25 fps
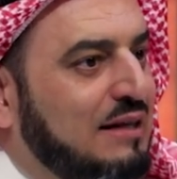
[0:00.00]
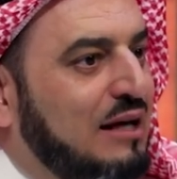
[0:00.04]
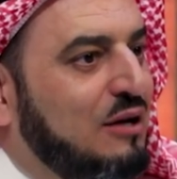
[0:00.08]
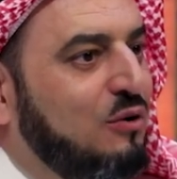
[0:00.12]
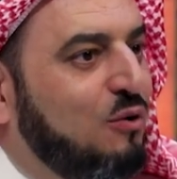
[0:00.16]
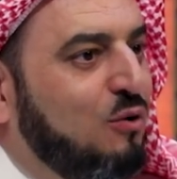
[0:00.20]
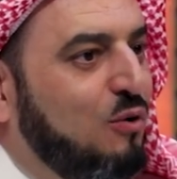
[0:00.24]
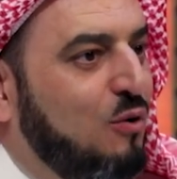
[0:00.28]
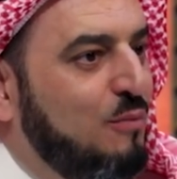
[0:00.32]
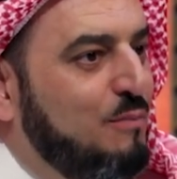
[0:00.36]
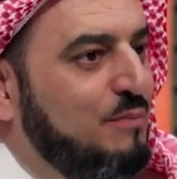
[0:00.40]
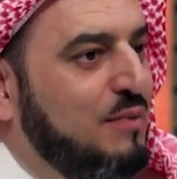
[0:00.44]

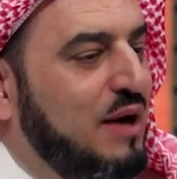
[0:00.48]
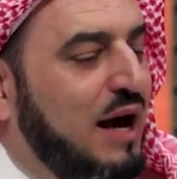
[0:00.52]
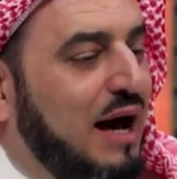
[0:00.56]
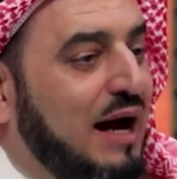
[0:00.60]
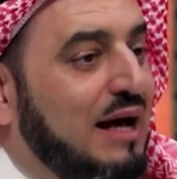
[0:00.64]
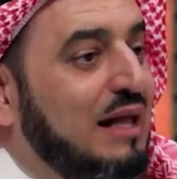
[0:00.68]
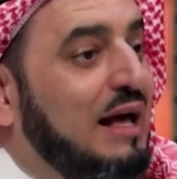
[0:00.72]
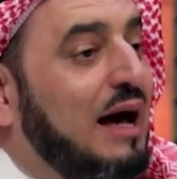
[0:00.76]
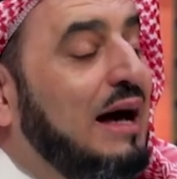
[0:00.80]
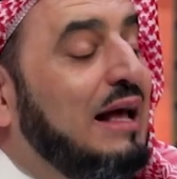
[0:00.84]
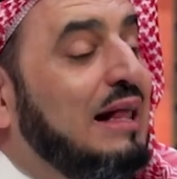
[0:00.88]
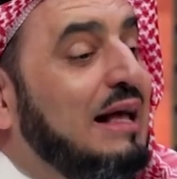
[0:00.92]
when
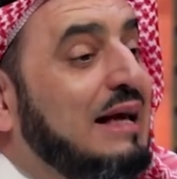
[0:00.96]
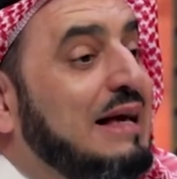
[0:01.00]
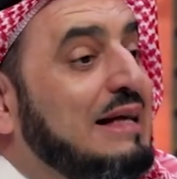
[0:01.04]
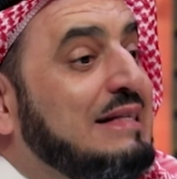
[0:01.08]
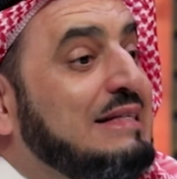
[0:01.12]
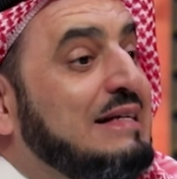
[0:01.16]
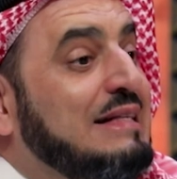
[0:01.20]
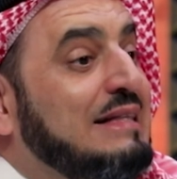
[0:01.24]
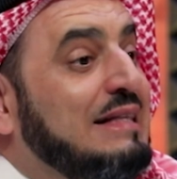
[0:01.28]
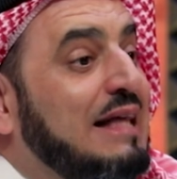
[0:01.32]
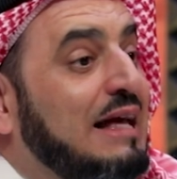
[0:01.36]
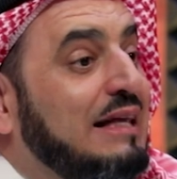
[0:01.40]
Moses
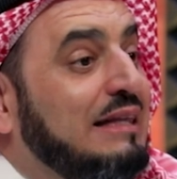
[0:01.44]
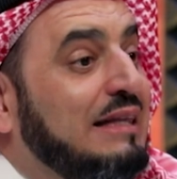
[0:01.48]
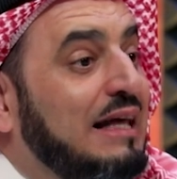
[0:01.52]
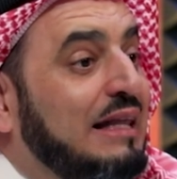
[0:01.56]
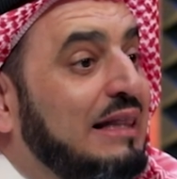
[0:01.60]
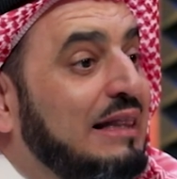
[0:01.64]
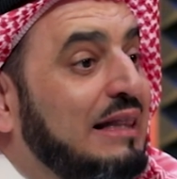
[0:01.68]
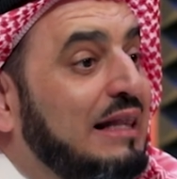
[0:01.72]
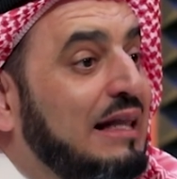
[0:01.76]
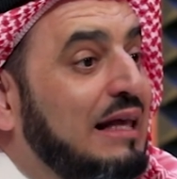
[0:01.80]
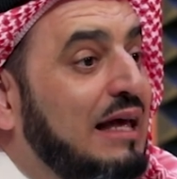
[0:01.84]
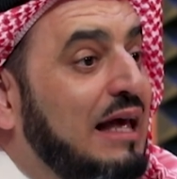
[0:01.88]
Mendelssohn
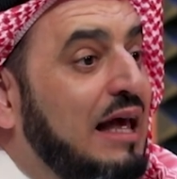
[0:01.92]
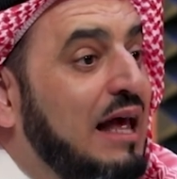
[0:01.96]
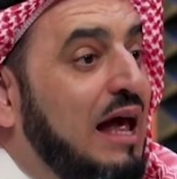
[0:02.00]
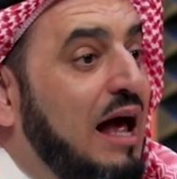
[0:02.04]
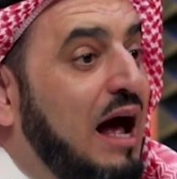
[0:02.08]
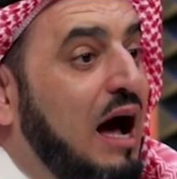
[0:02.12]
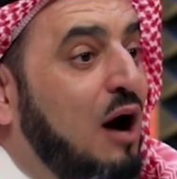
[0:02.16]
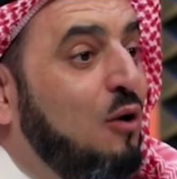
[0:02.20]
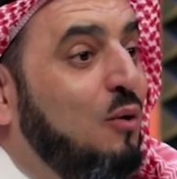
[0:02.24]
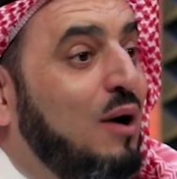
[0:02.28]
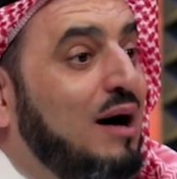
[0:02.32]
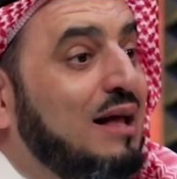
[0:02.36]
initiated the
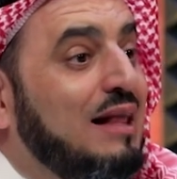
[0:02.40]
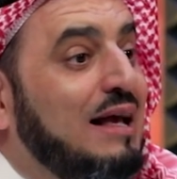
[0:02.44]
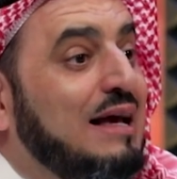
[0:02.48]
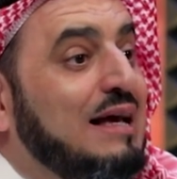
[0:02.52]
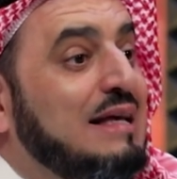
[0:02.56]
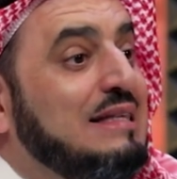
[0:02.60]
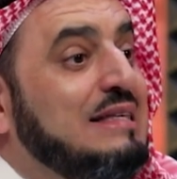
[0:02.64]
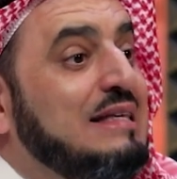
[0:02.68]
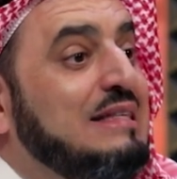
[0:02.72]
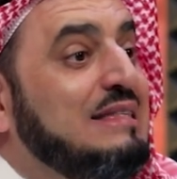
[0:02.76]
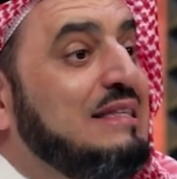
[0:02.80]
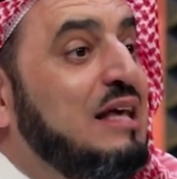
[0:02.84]
Jewish
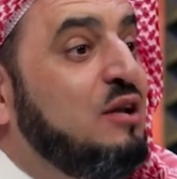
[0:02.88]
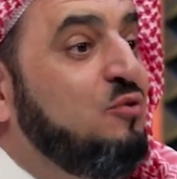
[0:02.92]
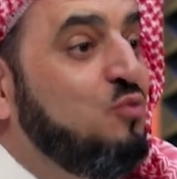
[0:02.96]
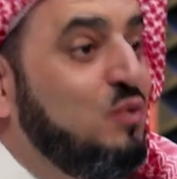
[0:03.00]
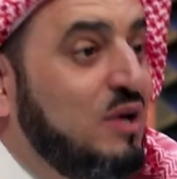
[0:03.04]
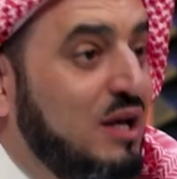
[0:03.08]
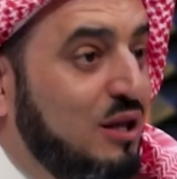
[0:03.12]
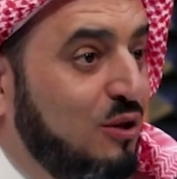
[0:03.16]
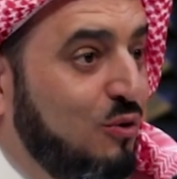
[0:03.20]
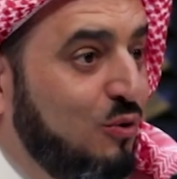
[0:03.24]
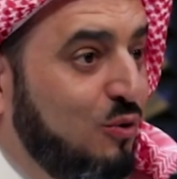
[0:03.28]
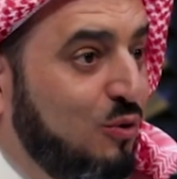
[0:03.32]

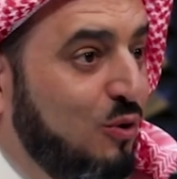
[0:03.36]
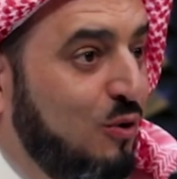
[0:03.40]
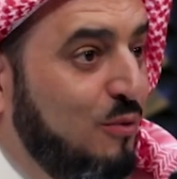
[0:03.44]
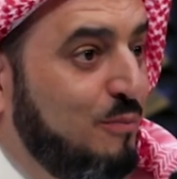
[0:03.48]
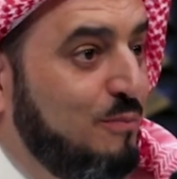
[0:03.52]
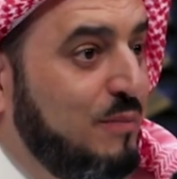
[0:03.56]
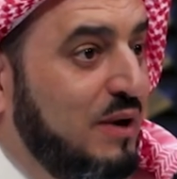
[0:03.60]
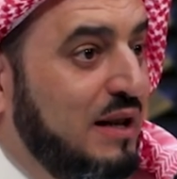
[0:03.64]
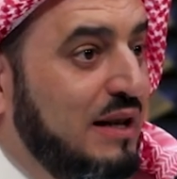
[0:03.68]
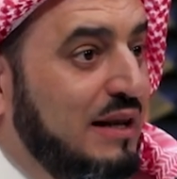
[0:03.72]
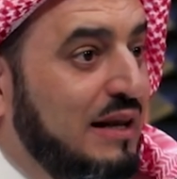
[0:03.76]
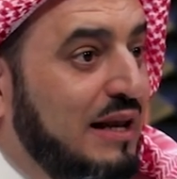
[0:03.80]
Enlightenment movement,
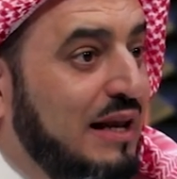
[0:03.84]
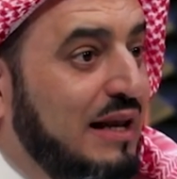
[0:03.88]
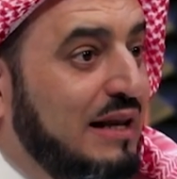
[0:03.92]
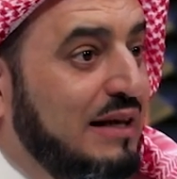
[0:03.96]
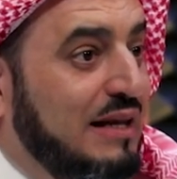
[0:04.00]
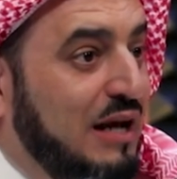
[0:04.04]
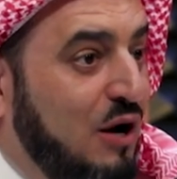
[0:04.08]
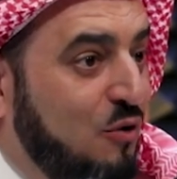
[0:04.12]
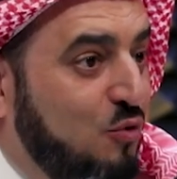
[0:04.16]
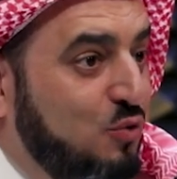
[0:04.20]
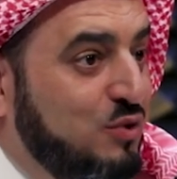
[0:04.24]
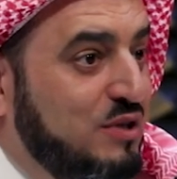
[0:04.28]

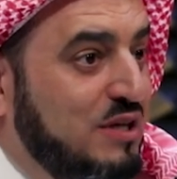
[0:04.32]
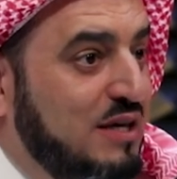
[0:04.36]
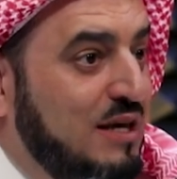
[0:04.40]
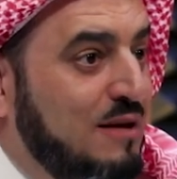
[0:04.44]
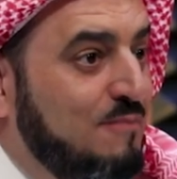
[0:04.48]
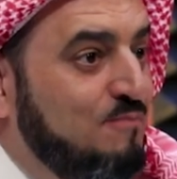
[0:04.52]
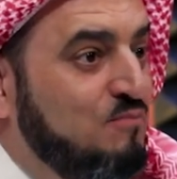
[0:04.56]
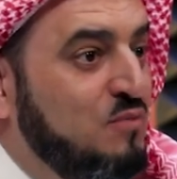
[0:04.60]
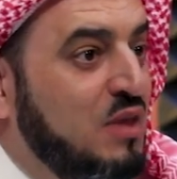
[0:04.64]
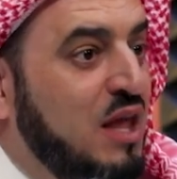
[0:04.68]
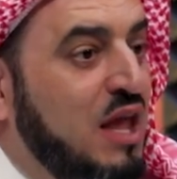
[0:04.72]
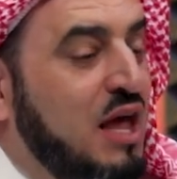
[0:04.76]
known as
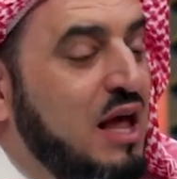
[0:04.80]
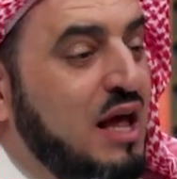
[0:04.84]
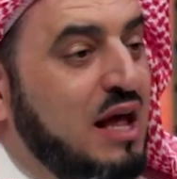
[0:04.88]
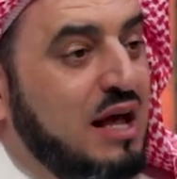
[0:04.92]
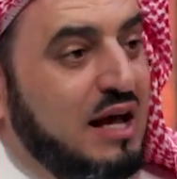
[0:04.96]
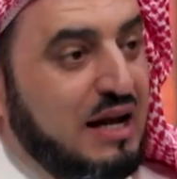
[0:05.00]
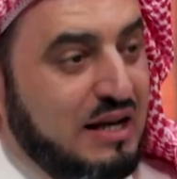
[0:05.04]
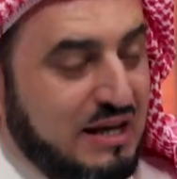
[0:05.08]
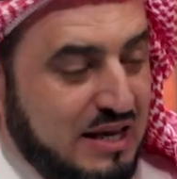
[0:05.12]
Haskalah.